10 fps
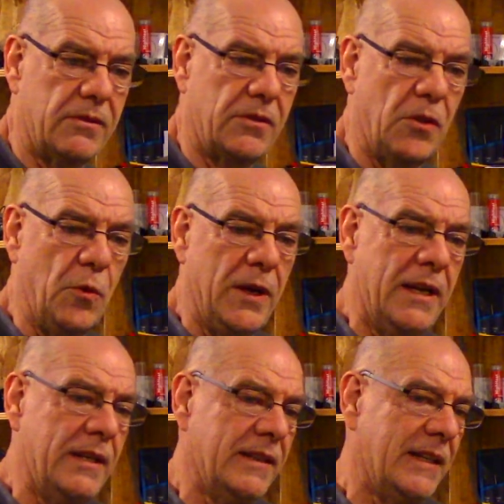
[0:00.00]
the
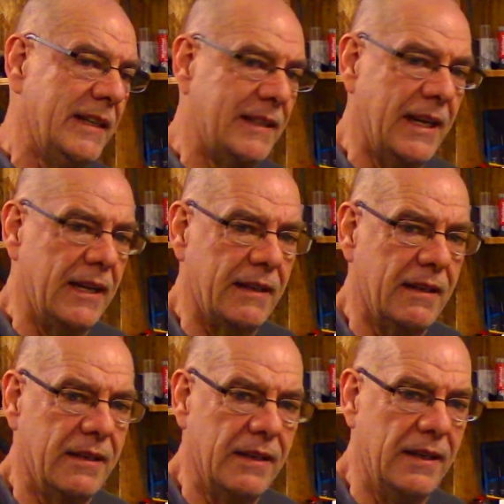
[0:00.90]
way they think
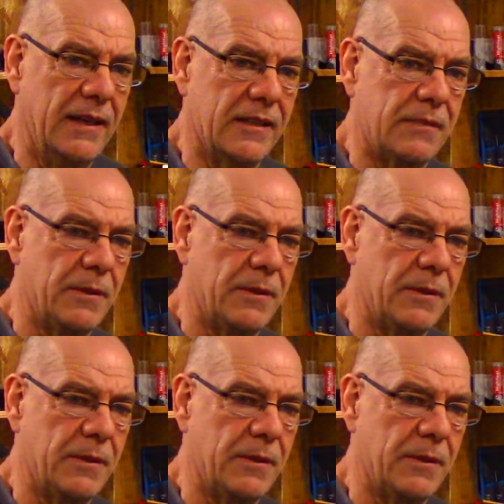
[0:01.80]
it is,